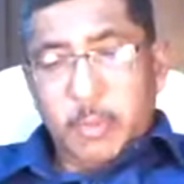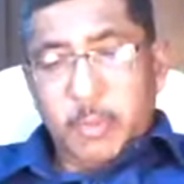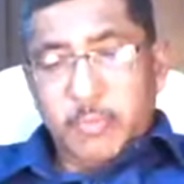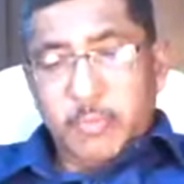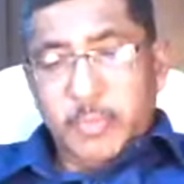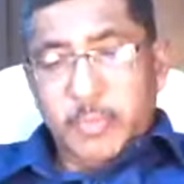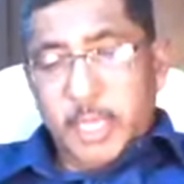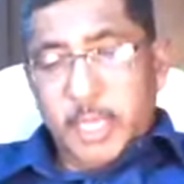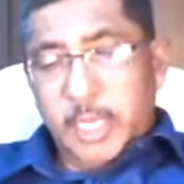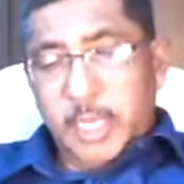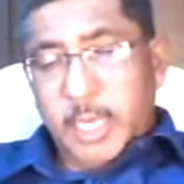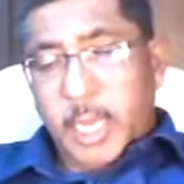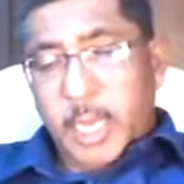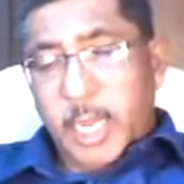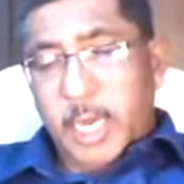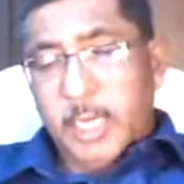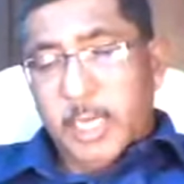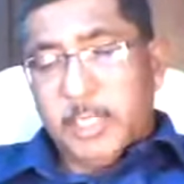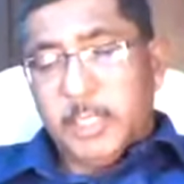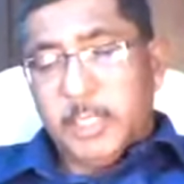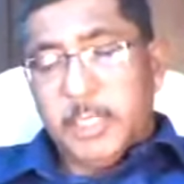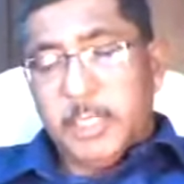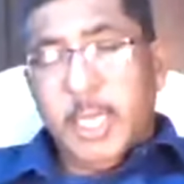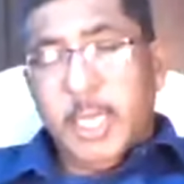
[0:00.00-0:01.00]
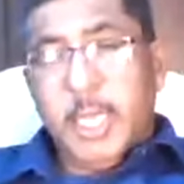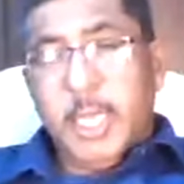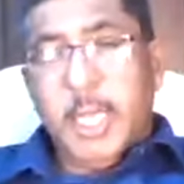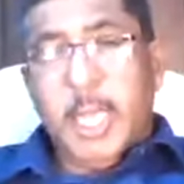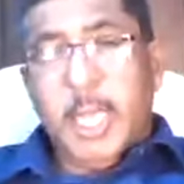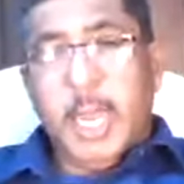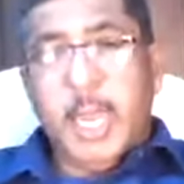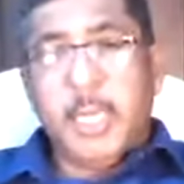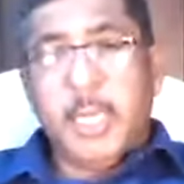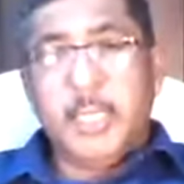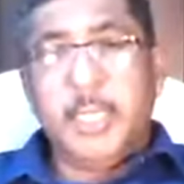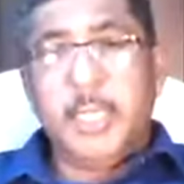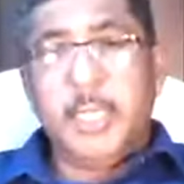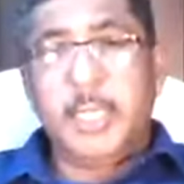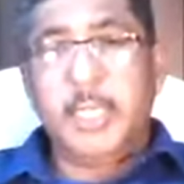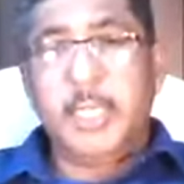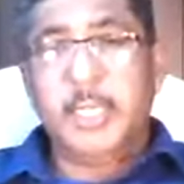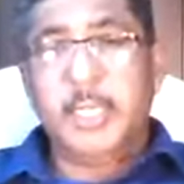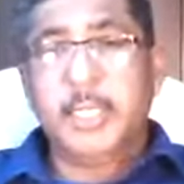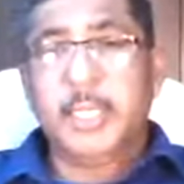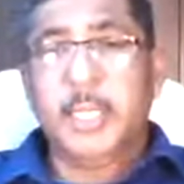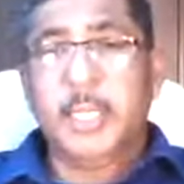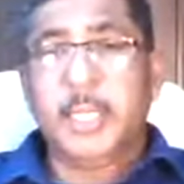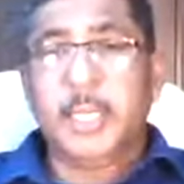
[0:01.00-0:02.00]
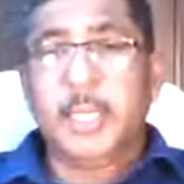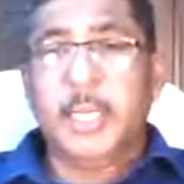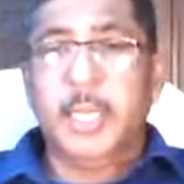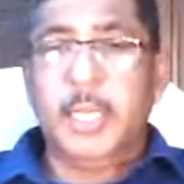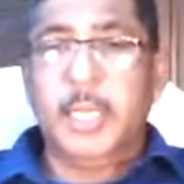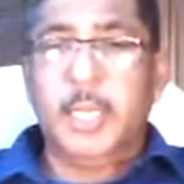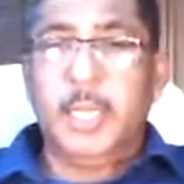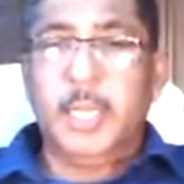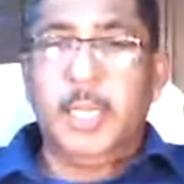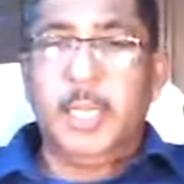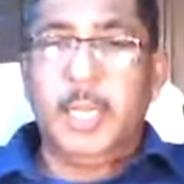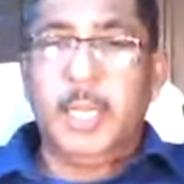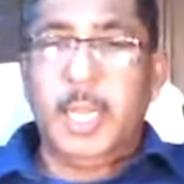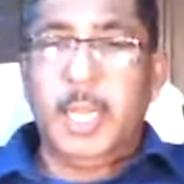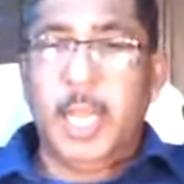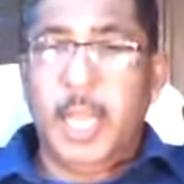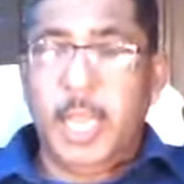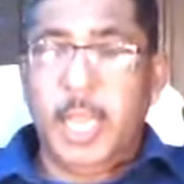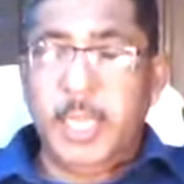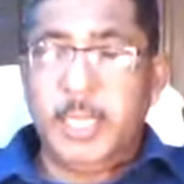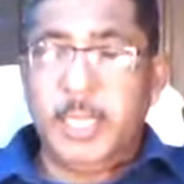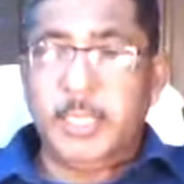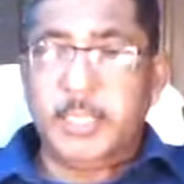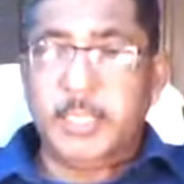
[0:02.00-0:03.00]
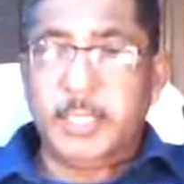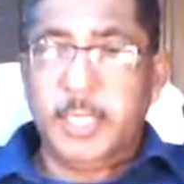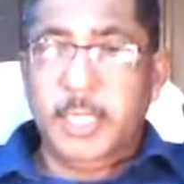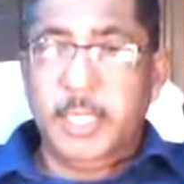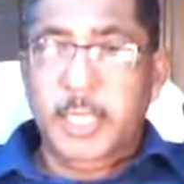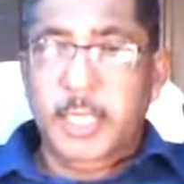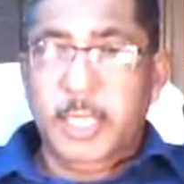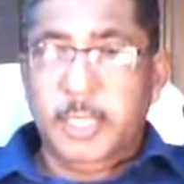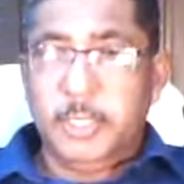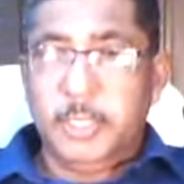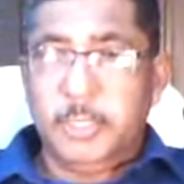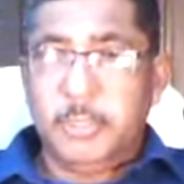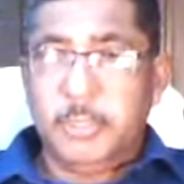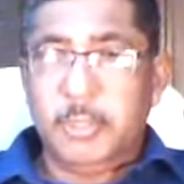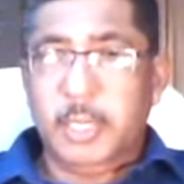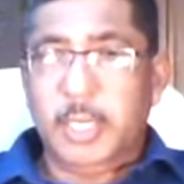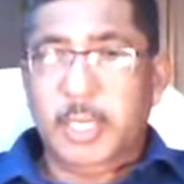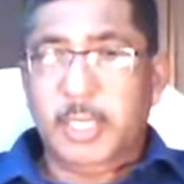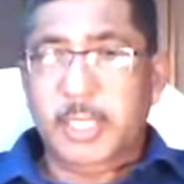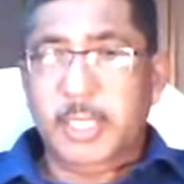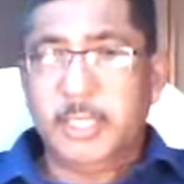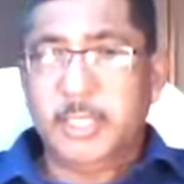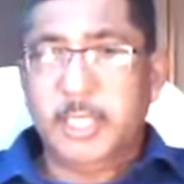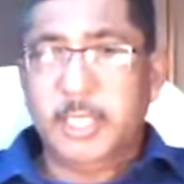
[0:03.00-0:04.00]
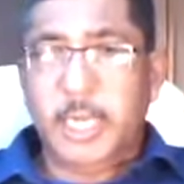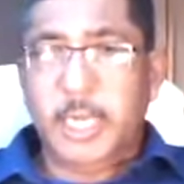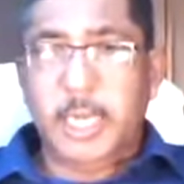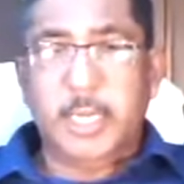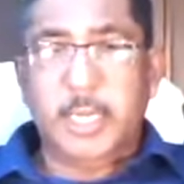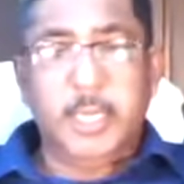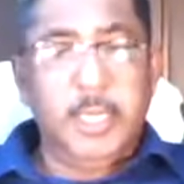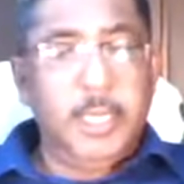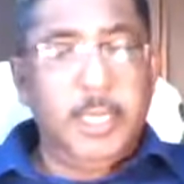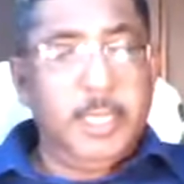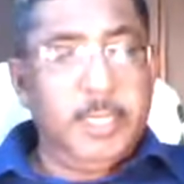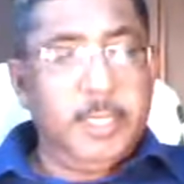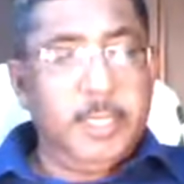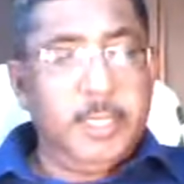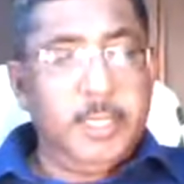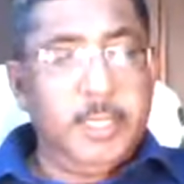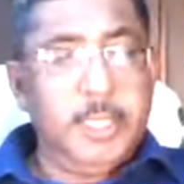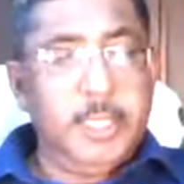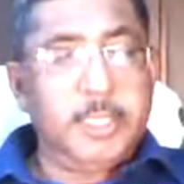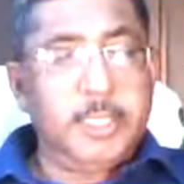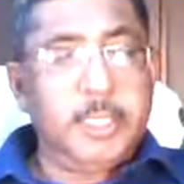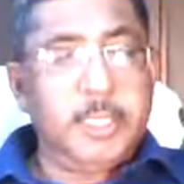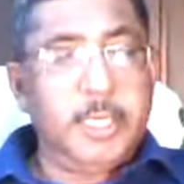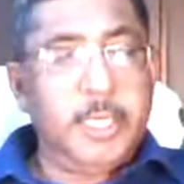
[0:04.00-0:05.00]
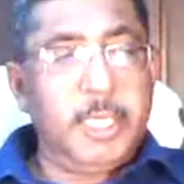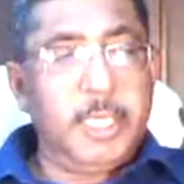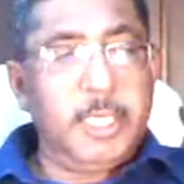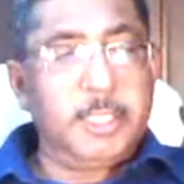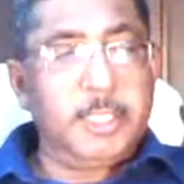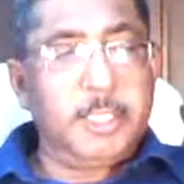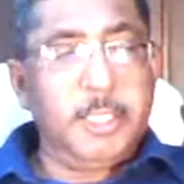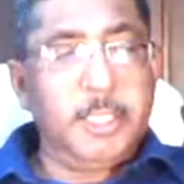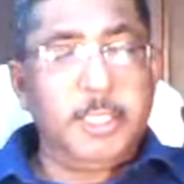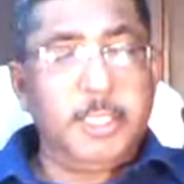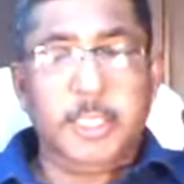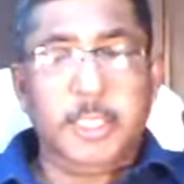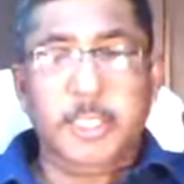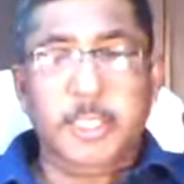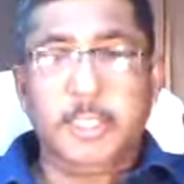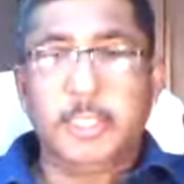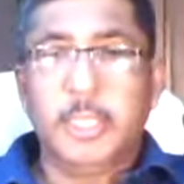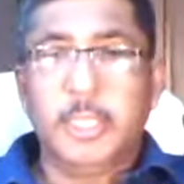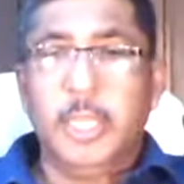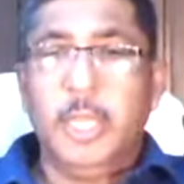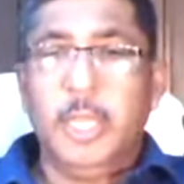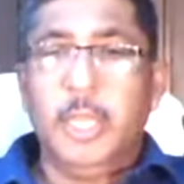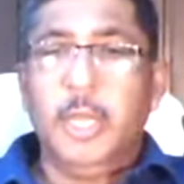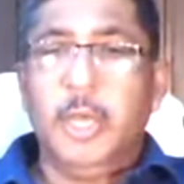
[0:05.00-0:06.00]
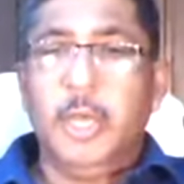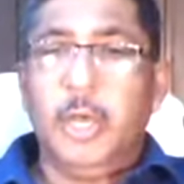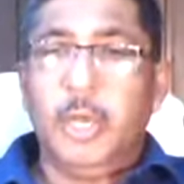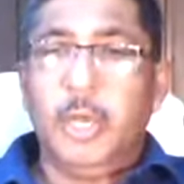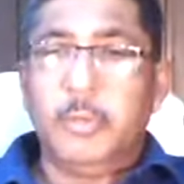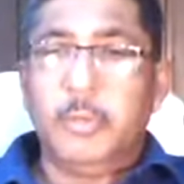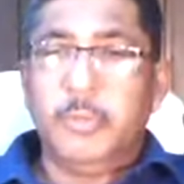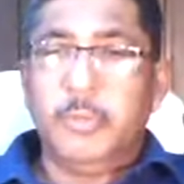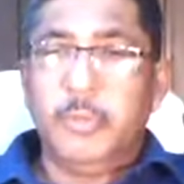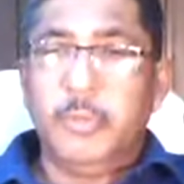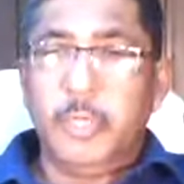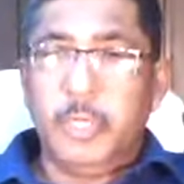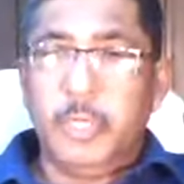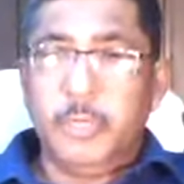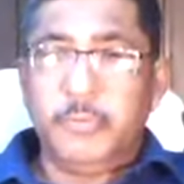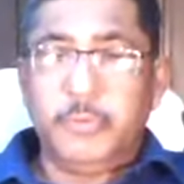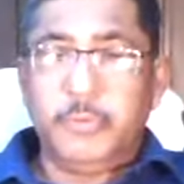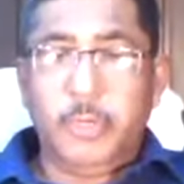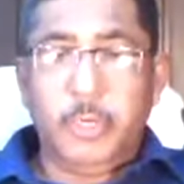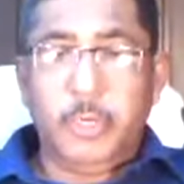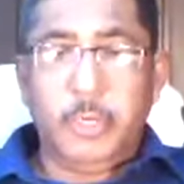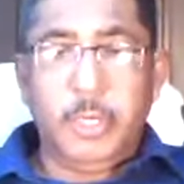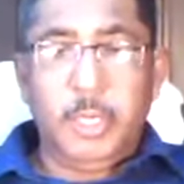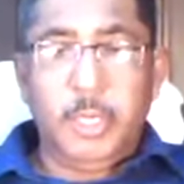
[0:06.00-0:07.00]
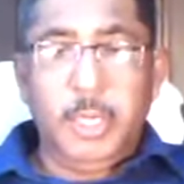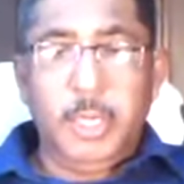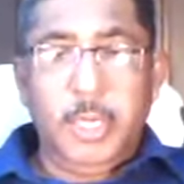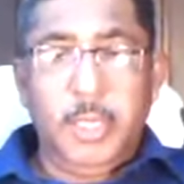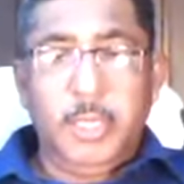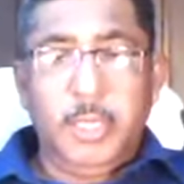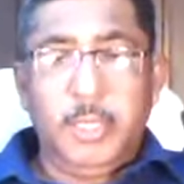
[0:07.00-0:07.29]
up of their hearts and their inner uh, eyes to understand this clear teaching of the Word of God.